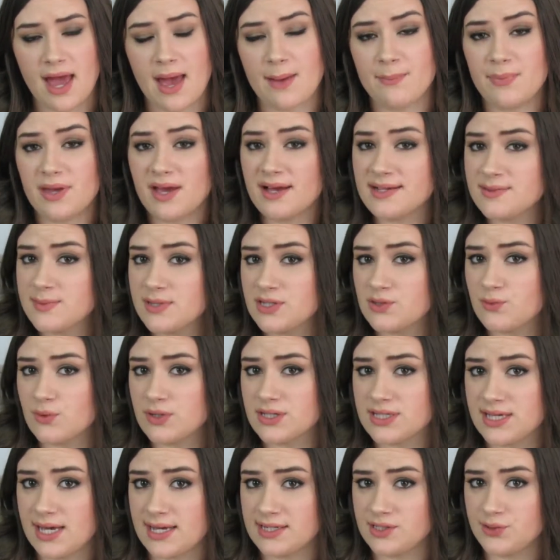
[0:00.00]
because my
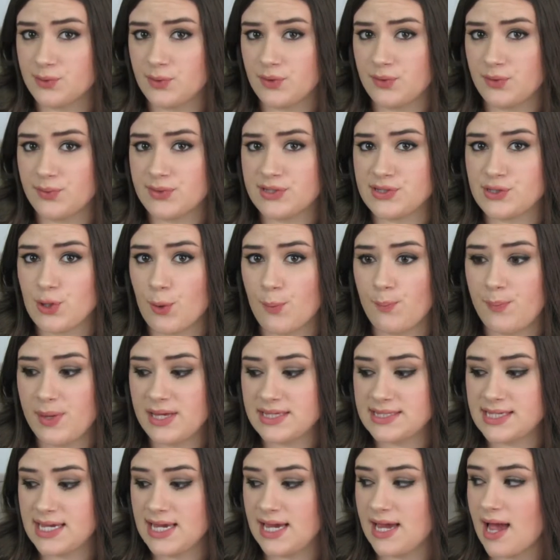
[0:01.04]
school schedule was so
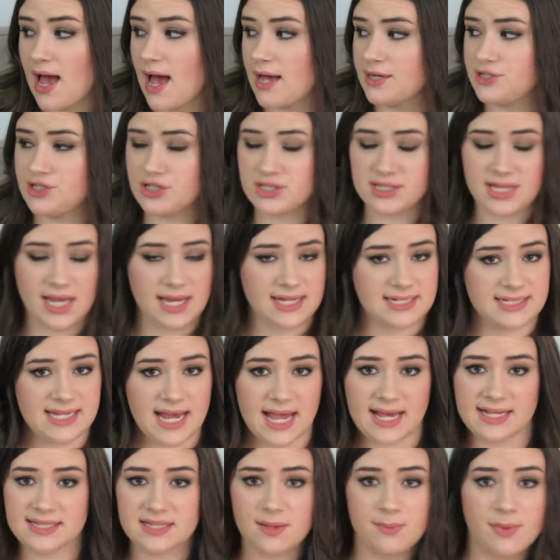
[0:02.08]
busy, I'd just like
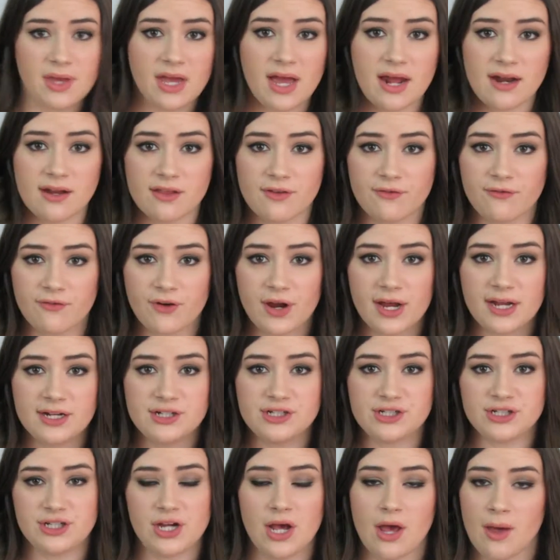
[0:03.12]
take something out of the
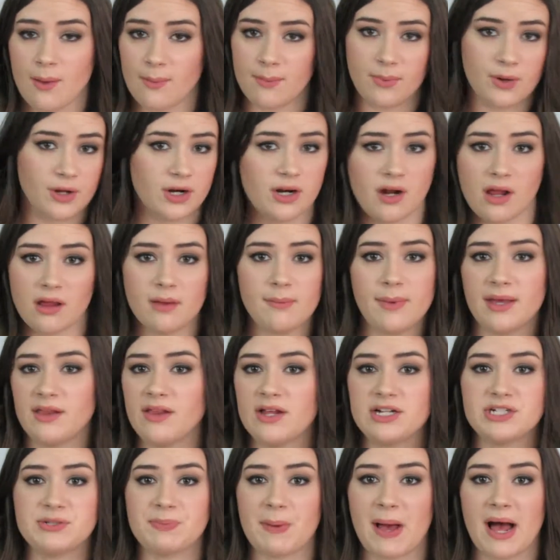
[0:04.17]
fridge, put it all in my
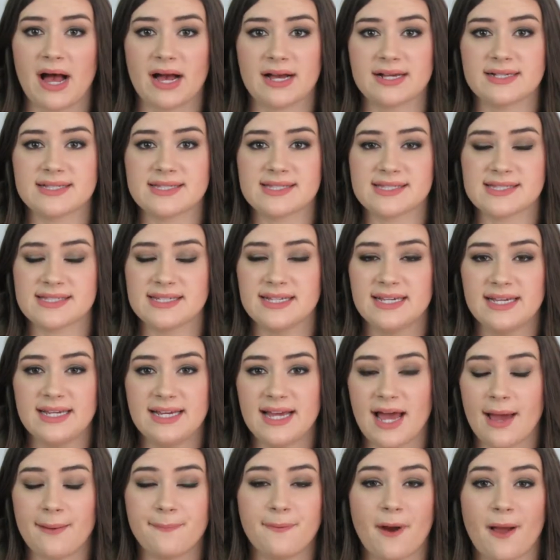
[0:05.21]
lunchbox.
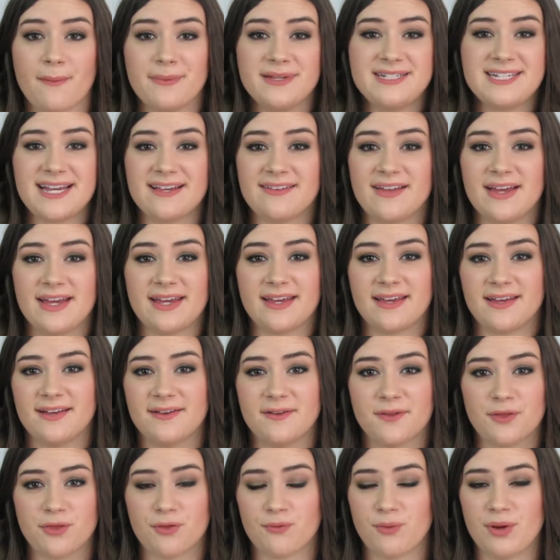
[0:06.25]
I'd probably take like
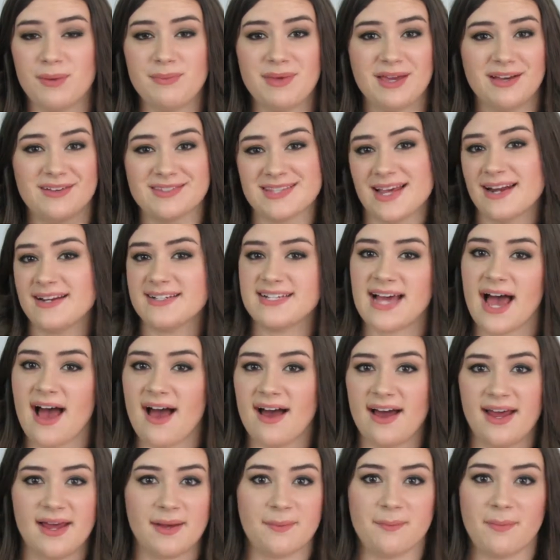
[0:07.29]
3 meals at a
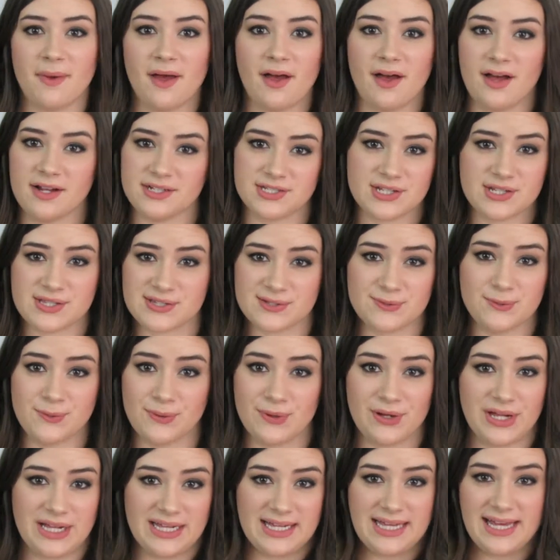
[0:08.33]
time to
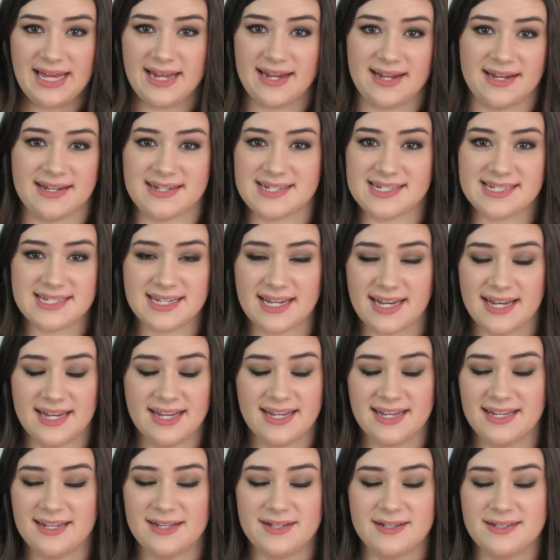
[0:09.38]
school and
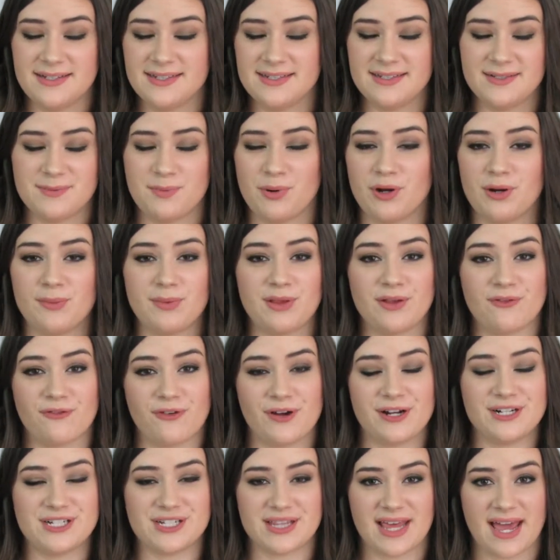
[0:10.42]
put them in the
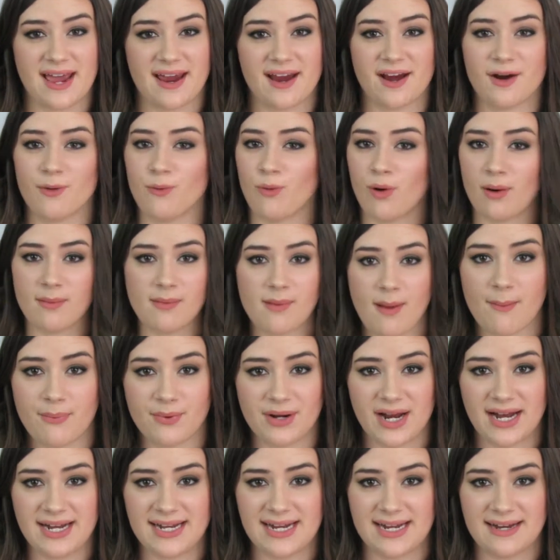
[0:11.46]
fridge there, warm up
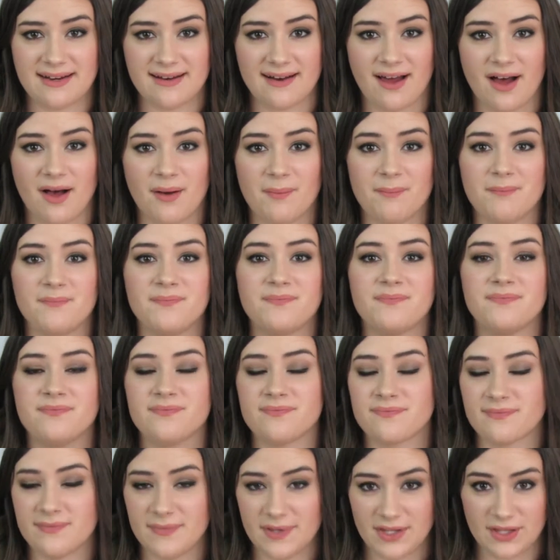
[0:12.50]
when I needed them.
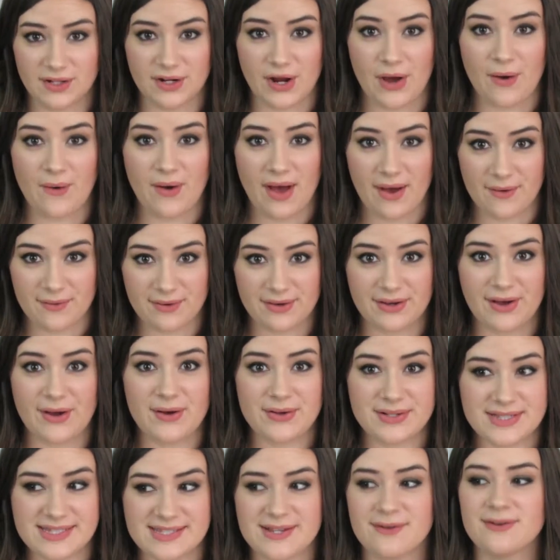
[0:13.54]
You know how it
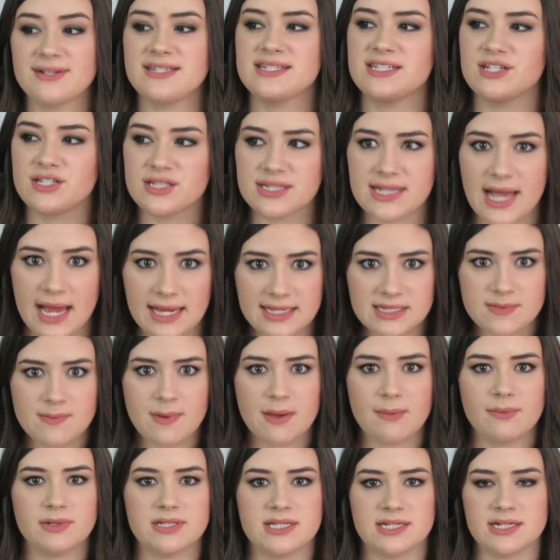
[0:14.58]
goes. So it's just nice to
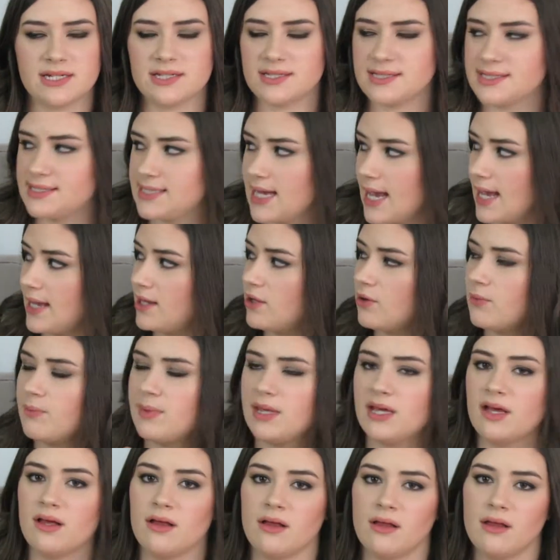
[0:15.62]
be able to just take your
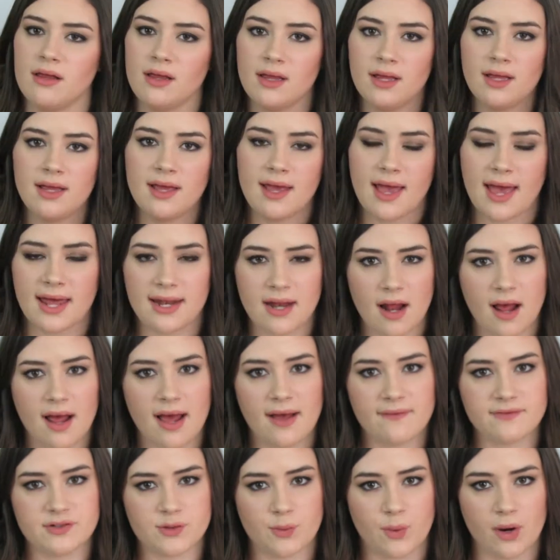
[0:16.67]
meal and not
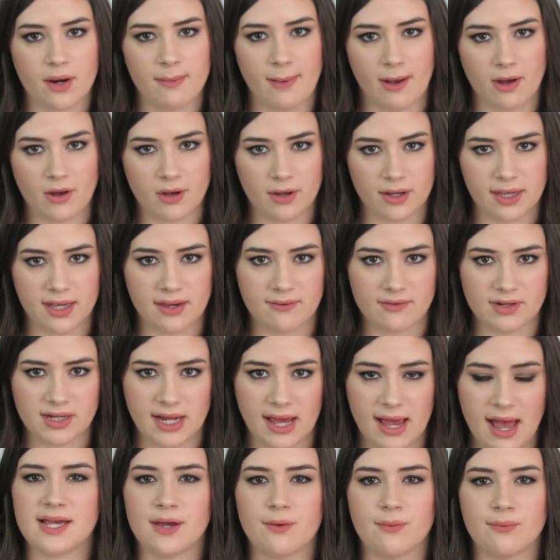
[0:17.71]
have to worry about cooking every
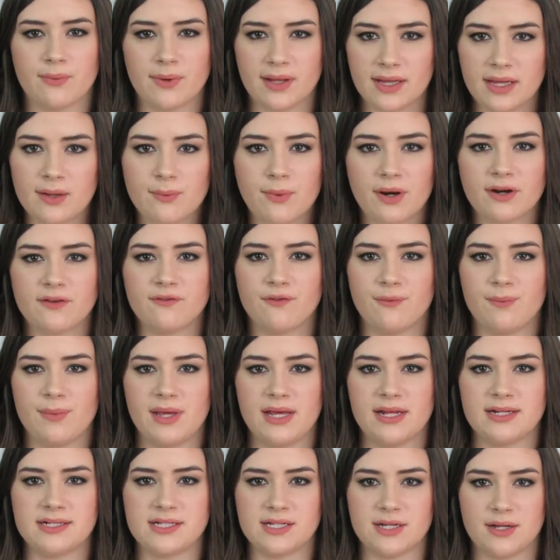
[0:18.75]
day. It really worked for
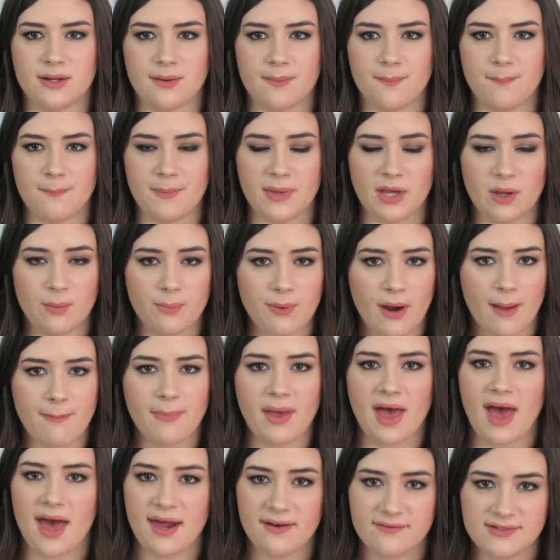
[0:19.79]
me to meal prep
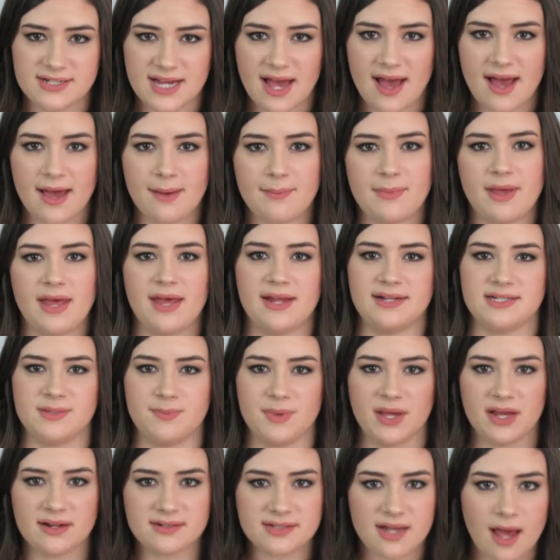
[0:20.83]
ahead of time and to
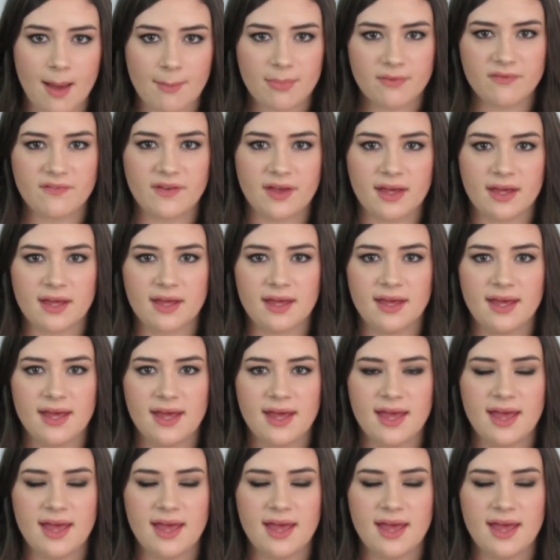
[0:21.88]
be on top of it.